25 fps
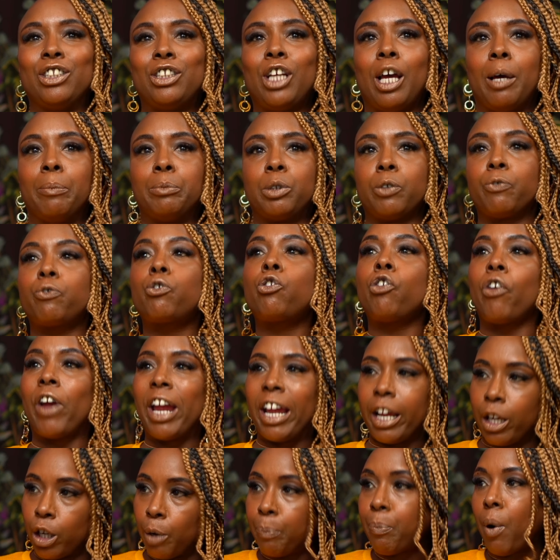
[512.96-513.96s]
in terms of
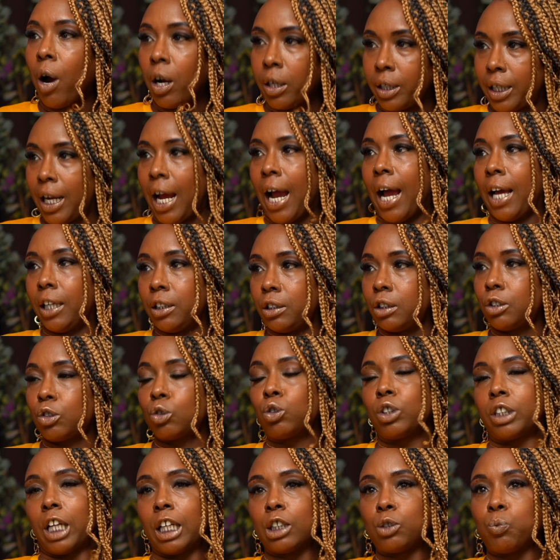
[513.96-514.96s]
creating a podcast because
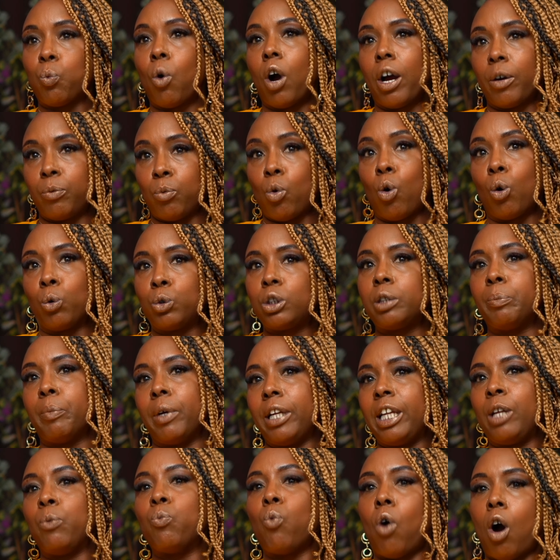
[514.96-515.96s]
yeah. that's what
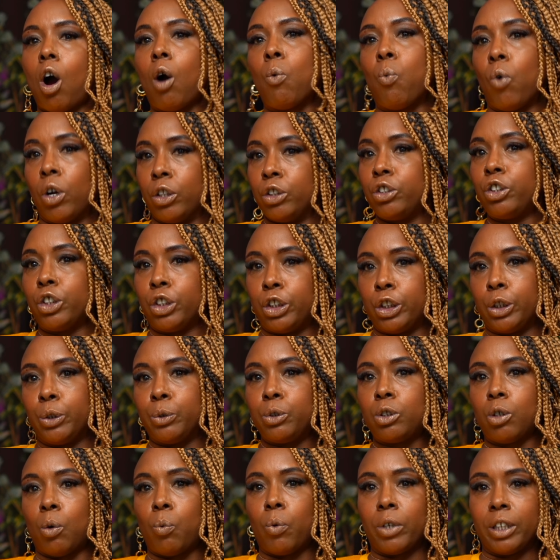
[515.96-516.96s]
ultimately what I want to
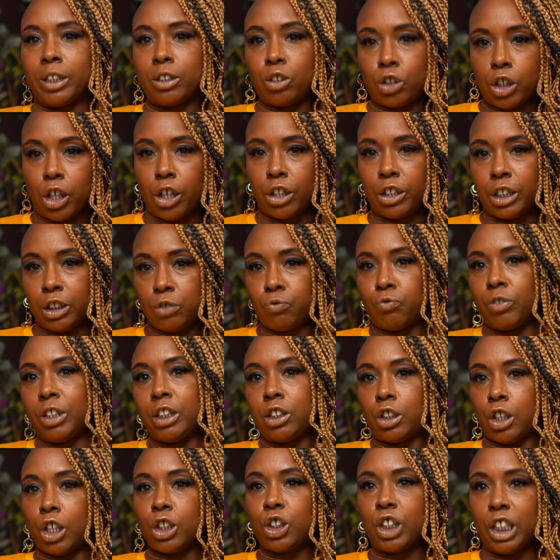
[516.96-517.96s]
do. So I want to turn this
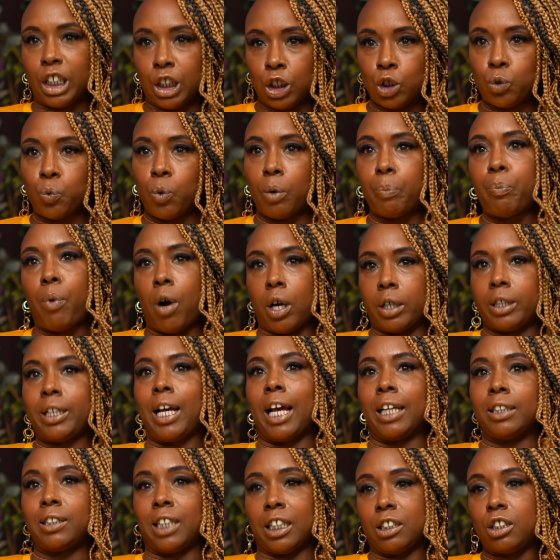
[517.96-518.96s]
research into a
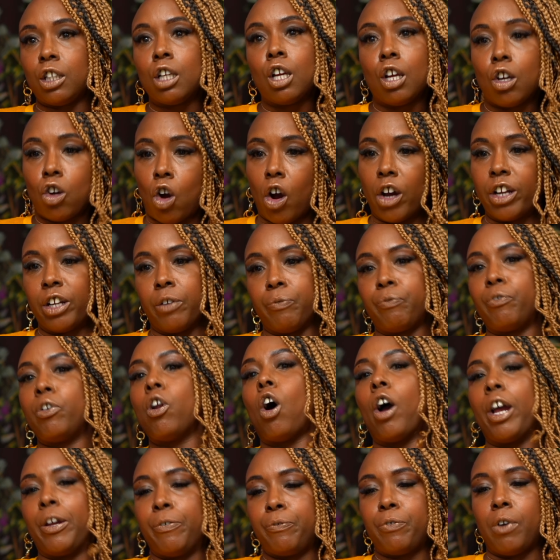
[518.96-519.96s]
podcast that's kind of
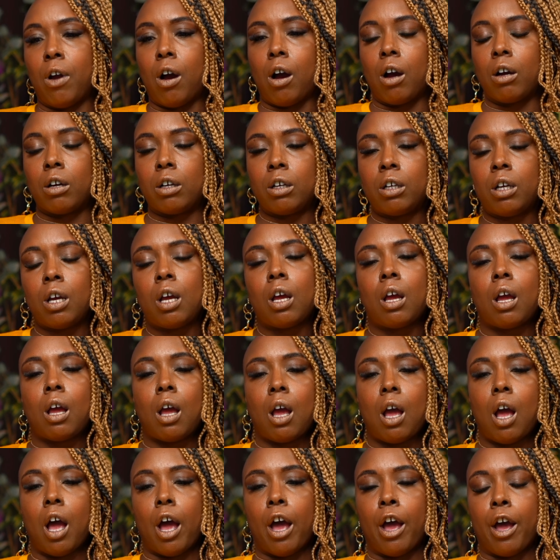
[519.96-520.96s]
lifelong.
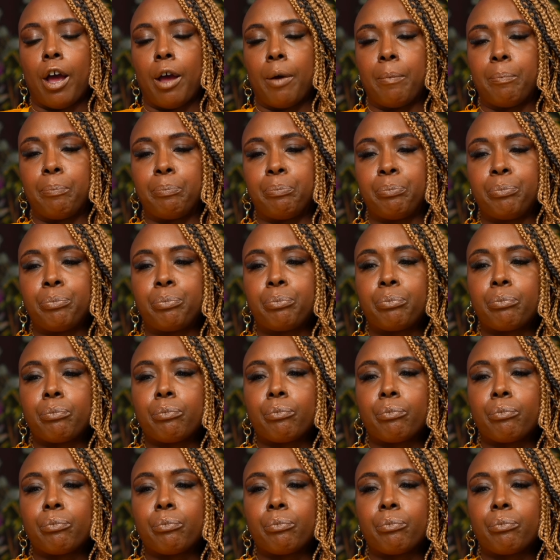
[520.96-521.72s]
Yeah. Um